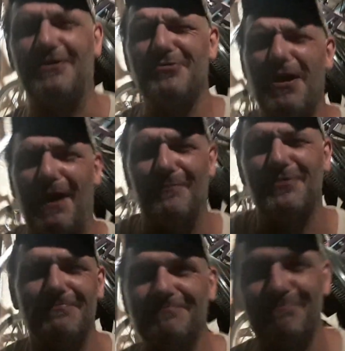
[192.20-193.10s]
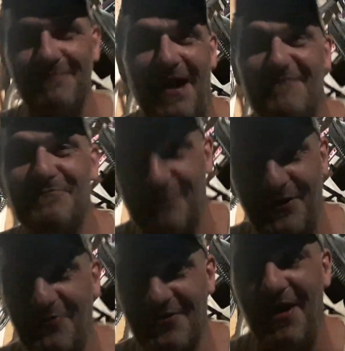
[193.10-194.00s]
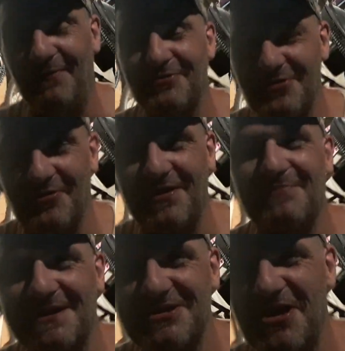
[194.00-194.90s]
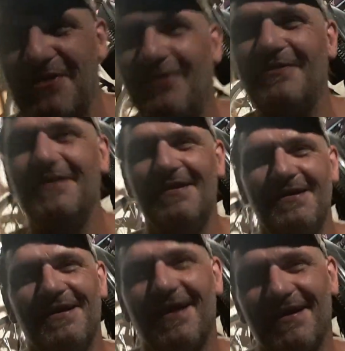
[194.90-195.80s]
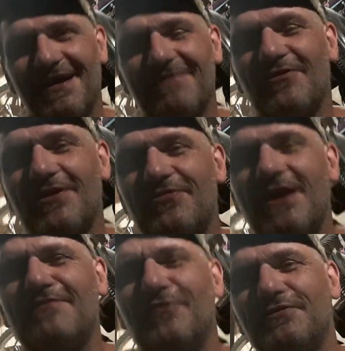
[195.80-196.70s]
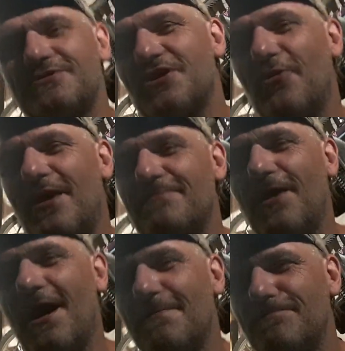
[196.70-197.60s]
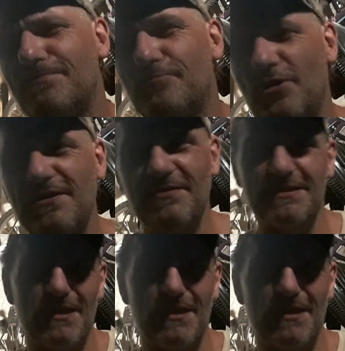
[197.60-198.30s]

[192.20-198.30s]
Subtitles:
crap, you have blown up literally my channel, and I'm very thankful. So I'm putting this